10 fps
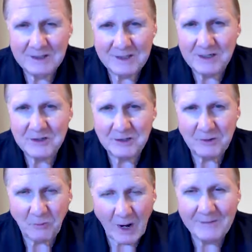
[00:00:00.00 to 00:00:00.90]
and
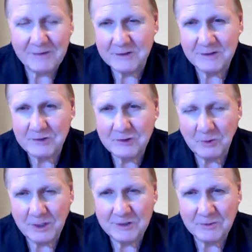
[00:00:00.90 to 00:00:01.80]
essentially right the
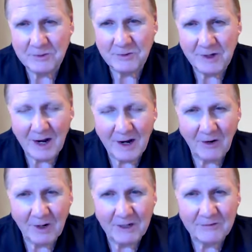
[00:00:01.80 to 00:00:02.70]
situation with the
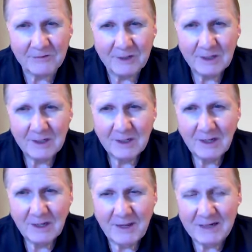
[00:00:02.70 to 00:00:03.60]
IRS.
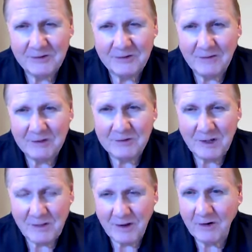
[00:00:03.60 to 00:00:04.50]
And that's
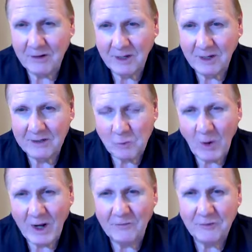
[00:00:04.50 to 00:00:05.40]
obviously there as
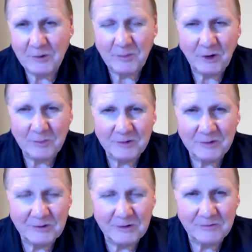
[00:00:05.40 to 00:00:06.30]
well for the
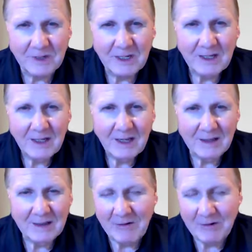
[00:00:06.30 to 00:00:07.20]
purpose of
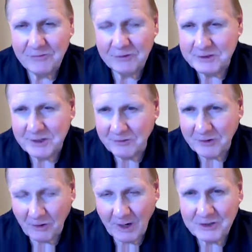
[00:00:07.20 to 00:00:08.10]
allowing for
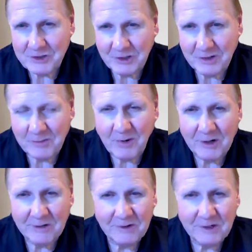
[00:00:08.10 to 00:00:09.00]
self-correction on the
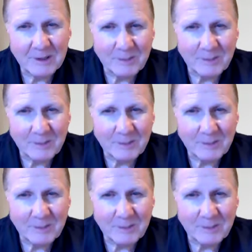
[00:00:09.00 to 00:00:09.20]
part of the